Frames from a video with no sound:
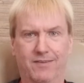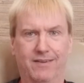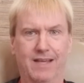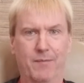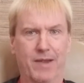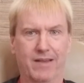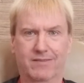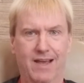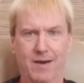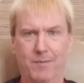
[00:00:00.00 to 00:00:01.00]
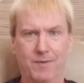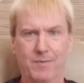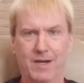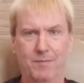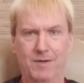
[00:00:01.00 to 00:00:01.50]
the dimming. It's got to be
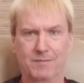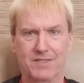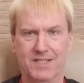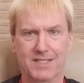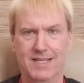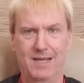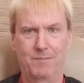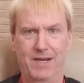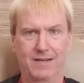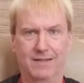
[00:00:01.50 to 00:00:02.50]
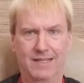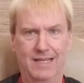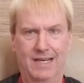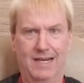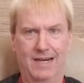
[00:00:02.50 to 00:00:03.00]
minimum 16-bit
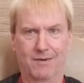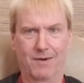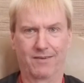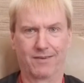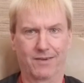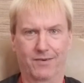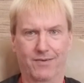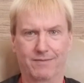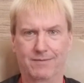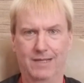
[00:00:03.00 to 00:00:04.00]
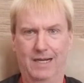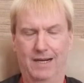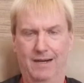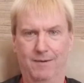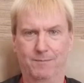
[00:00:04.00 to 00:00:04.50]
resolution,
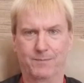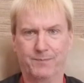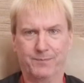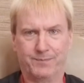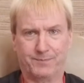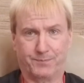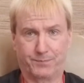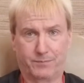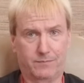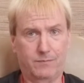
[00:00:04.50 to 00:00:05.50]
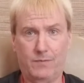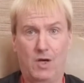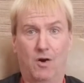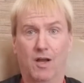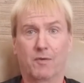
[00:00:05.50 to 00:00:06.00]
all
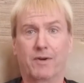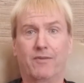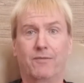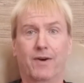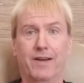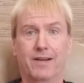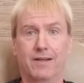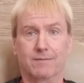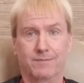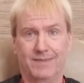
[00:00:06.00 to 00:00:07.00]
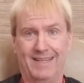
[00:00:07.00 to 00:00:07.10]
of which is very good.